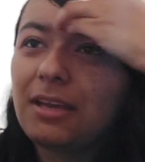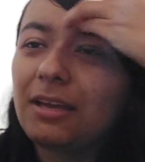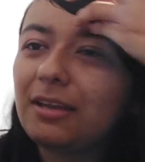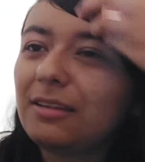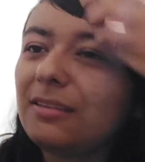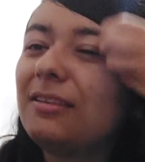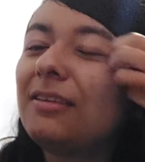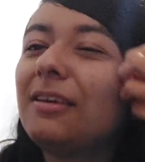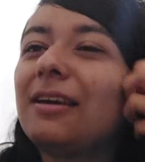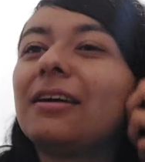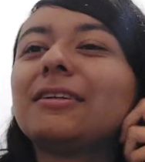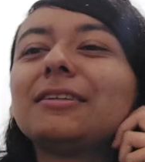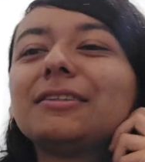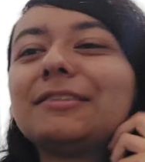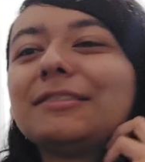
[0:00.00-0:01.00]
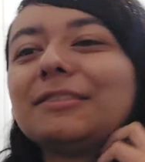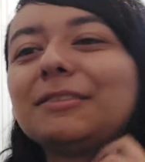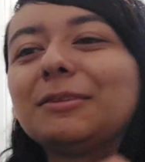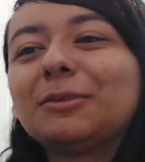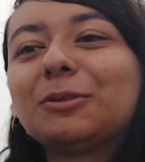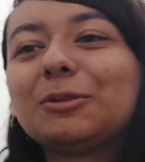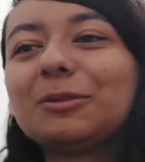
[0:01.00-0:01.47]
And yeah, it's
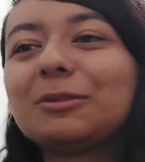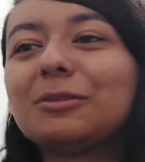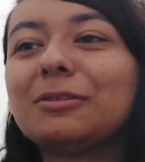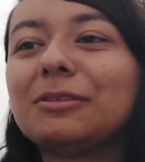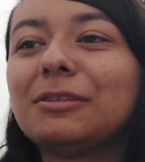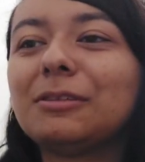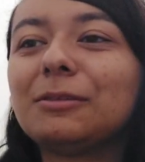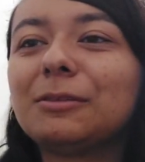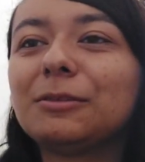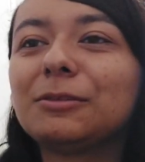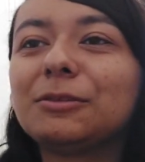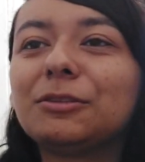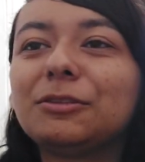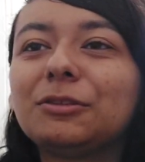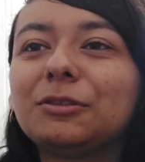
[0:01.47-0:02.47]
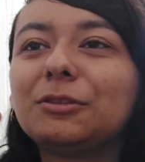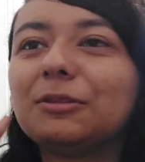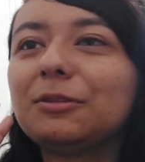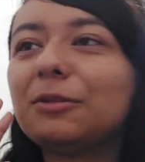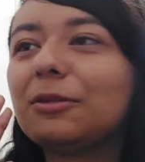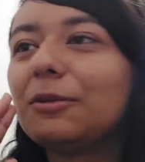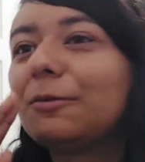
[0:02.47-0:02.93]
uh, also just
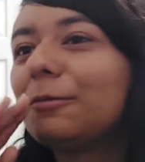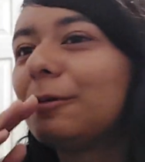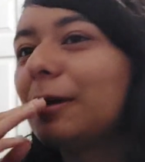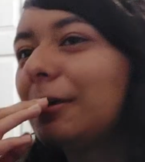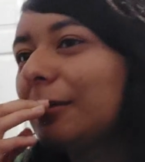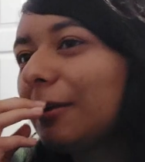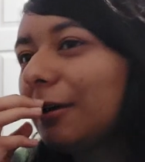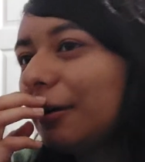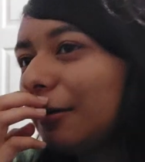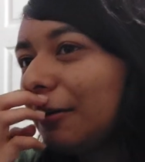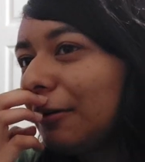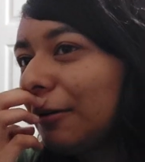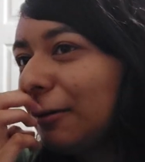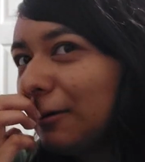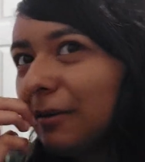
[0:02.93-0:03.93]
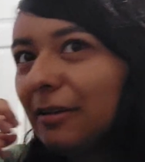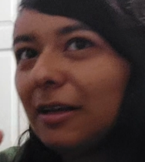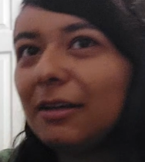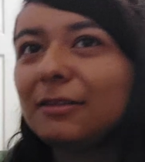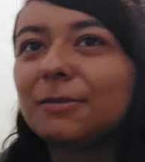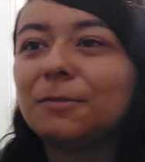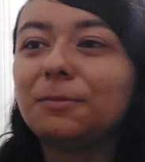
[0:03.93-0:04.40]
the way that
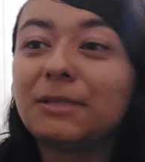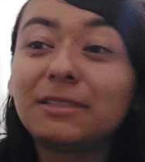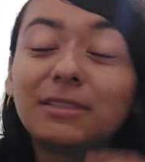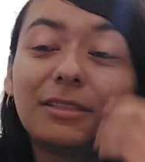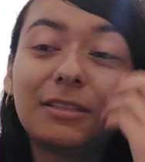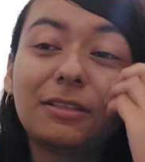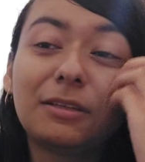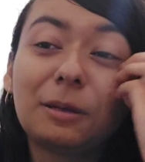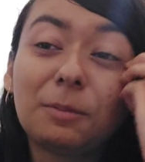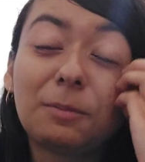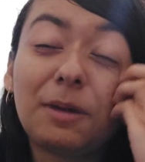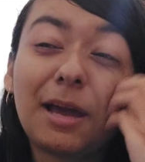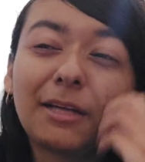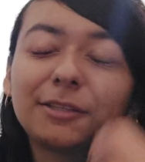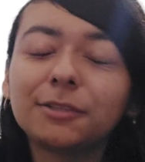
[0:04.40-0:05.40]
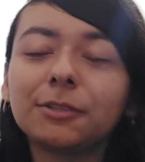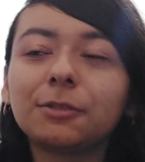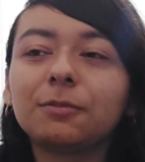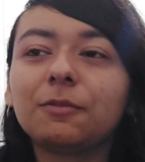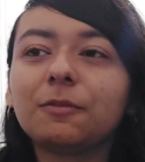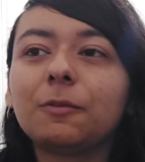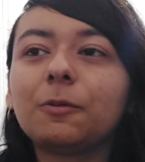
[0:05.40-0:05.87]
it's basically a
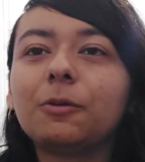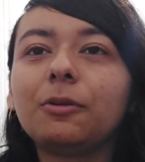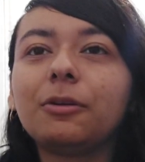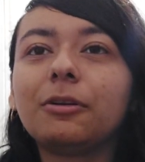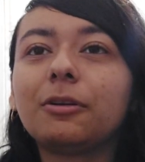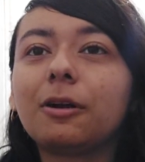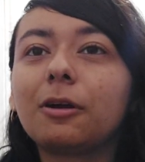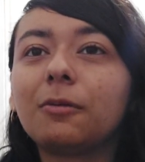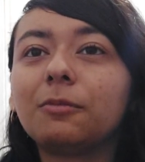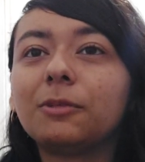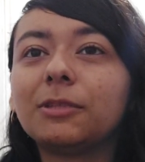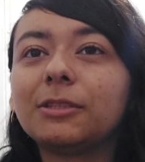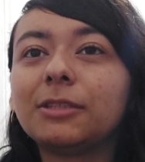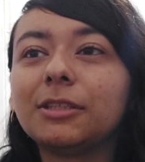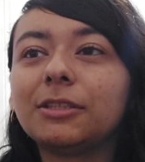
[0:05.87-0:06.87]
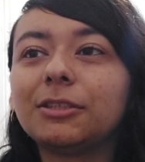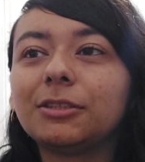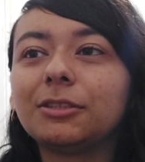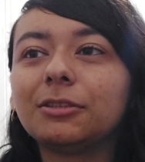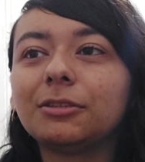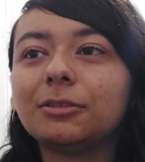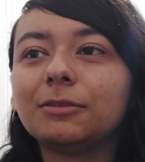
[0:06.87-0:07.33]
backdrop for their
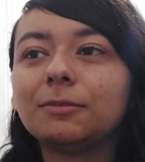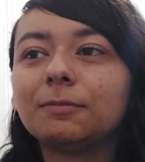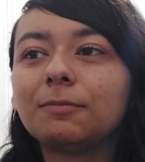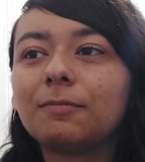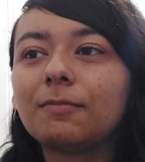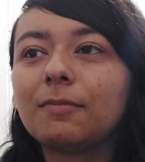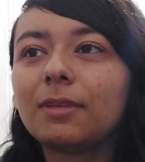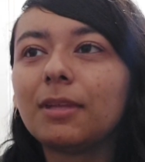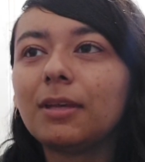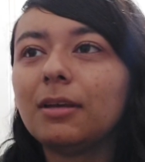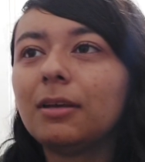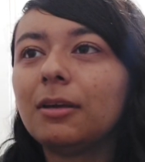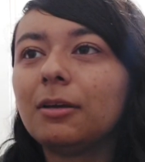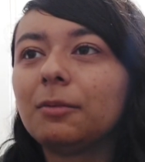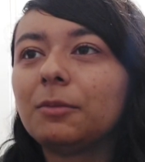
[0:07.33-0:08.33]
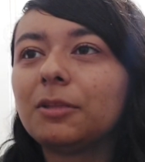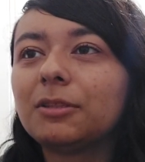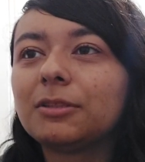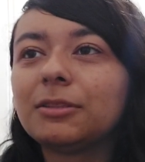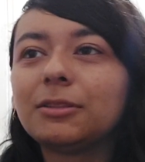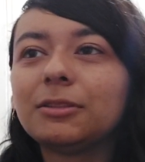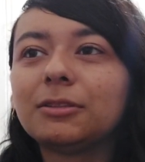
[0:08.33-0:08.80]
conversation.
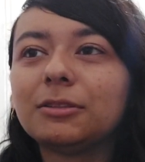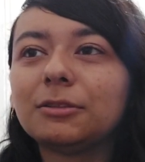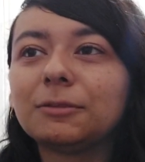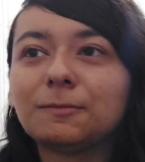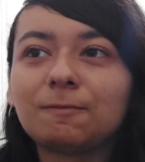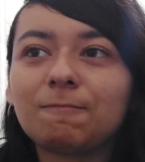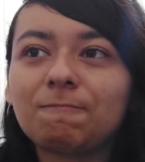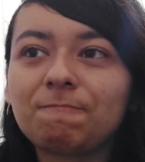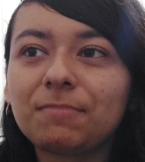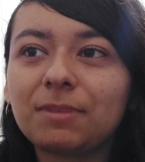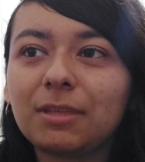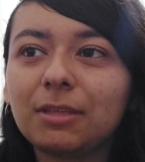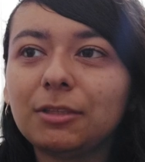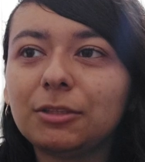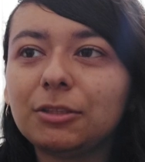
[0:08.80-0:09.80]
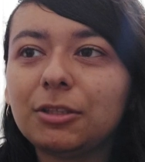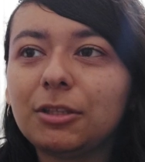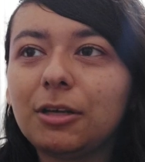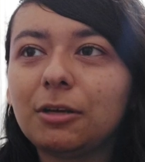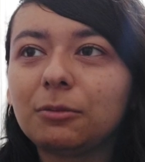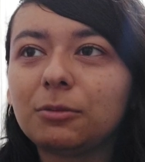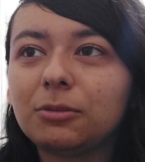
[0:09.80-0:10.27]
Because, you know,
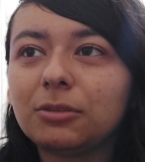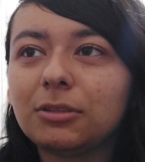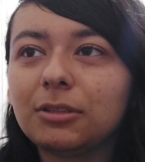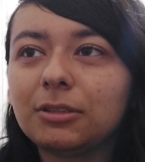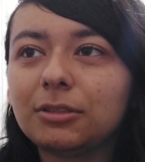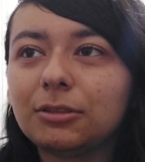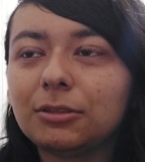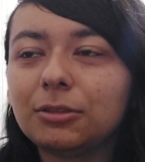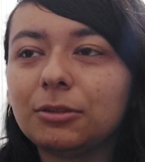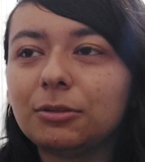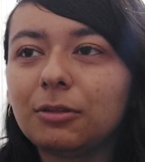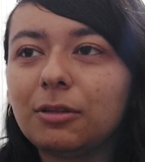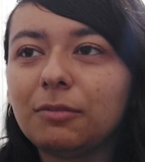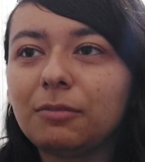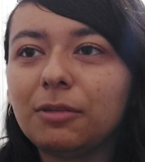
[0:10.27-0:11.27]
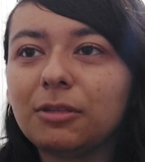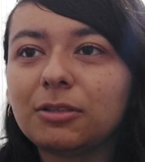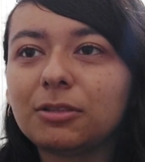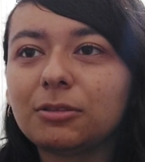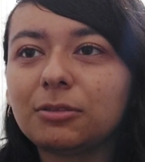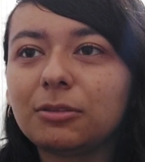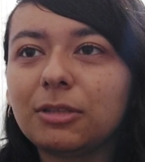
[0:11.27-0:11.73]
Yoshida obviously took them there
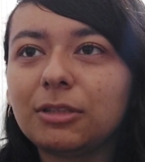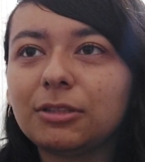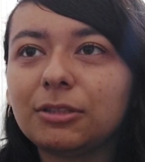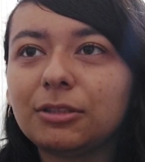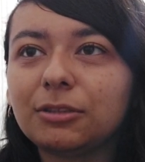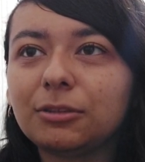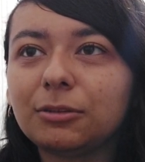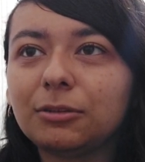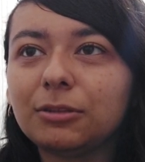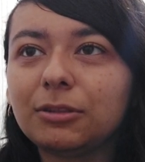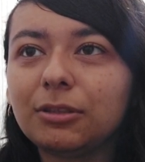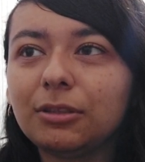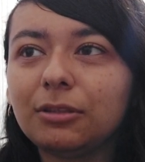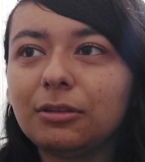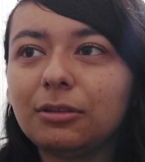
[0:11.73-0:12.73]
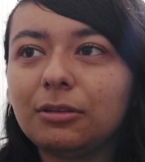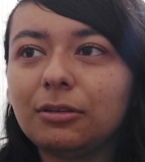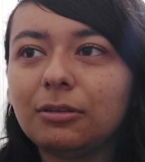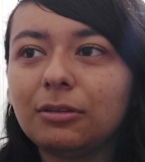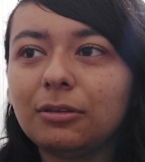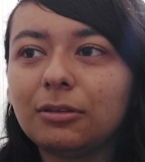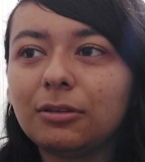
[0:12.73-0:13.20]
so Denji could see